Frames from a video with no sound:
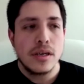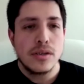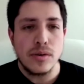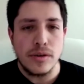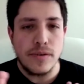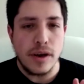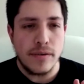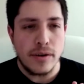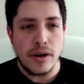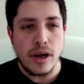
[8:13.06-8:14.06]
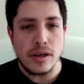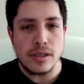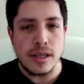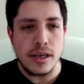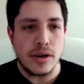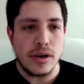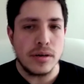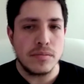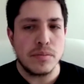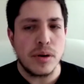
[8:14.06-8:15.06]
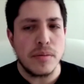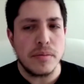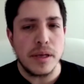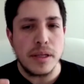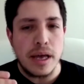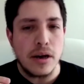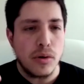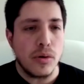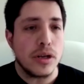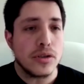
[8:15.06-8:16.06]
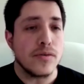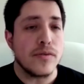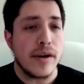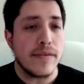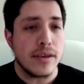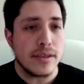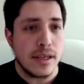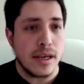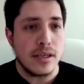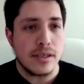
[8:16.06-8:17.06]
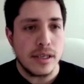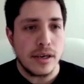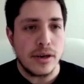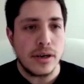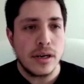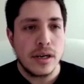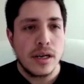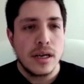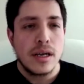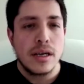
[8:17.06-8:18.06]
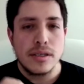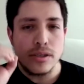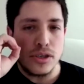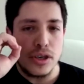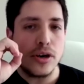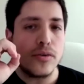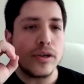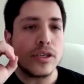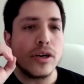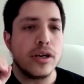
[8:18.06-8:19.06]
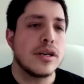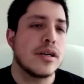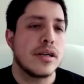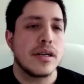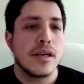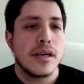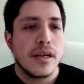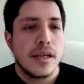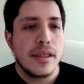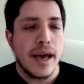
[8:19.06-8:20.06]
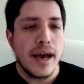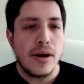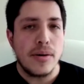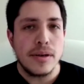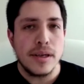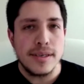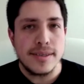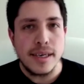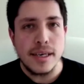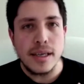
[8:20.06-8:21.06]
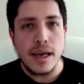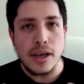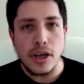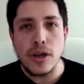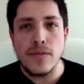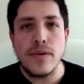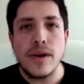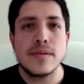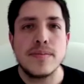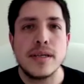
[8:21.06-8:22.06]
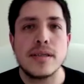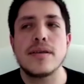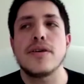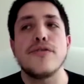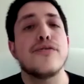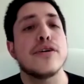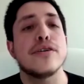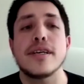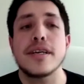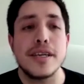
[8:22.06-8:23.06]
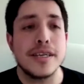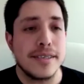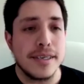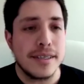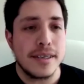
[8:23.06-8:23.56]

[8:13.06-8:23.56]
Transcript: $2,500 later, probably now going into $5,000 later, zero return. Now, is it a good investment? It feels like it isn't.